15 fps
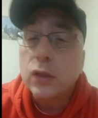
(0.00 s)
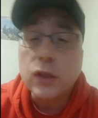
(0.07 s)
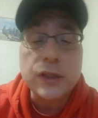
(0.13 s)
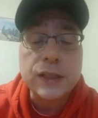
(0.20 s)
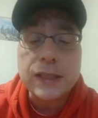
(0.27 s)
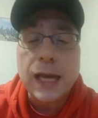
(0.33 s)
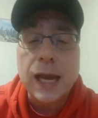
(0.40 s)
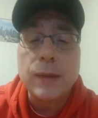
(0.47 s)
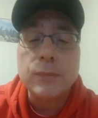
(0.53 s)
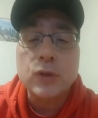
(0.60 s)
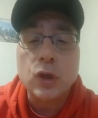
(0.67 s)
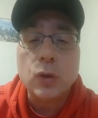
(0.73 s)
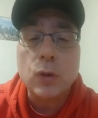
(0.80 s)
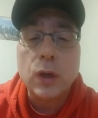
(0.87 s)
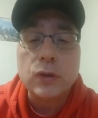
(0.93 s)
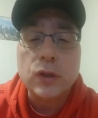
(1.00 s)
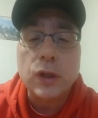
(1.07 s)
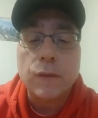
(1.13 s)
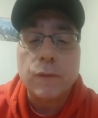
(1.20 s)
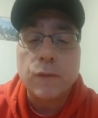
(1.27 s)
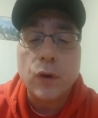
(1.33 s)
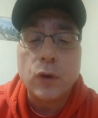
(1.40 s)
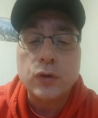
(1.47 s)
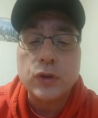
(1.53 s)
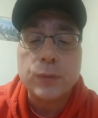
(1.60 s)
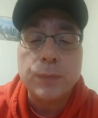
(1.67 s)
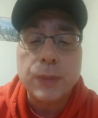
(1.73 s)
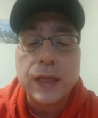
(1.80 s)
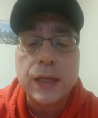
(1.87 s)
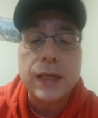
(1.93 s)
The scams are out there,
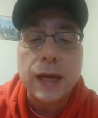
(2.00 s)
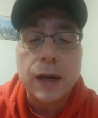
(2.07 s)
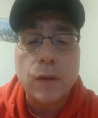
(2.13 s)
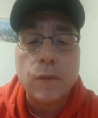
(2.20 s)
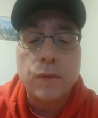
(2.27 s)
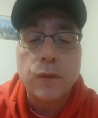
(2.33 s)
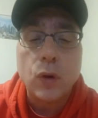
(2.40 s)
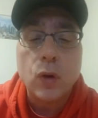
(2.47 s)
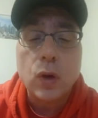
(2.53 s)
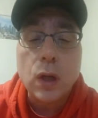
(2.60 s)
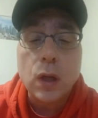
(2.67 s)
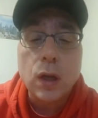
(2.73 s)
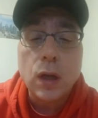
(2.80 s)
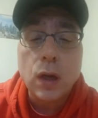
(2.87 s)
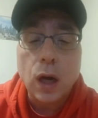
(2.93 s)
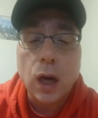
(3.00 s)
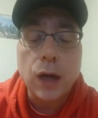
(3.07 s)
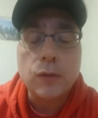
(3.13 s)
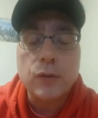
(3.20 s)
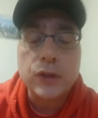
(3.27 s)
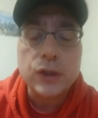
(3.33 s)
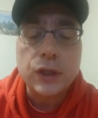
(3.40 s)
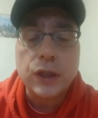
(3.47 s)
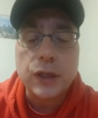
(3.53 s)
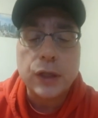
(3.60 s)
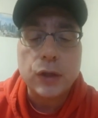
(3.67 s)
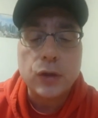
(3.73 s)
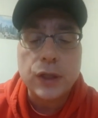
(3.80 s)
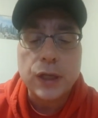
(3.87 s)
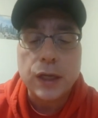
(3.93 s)
folks. Be careful. Hire a
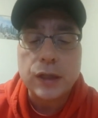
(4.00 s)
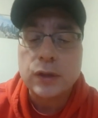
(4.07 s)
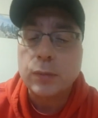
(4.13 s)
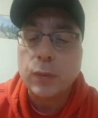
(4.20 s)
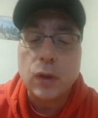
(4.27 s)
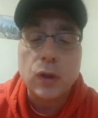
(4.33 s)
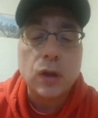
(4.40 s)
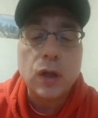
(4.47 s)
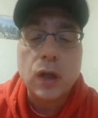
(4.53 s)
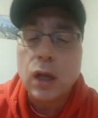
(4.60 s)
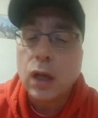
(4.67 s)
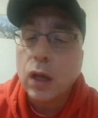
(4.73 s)
security expert.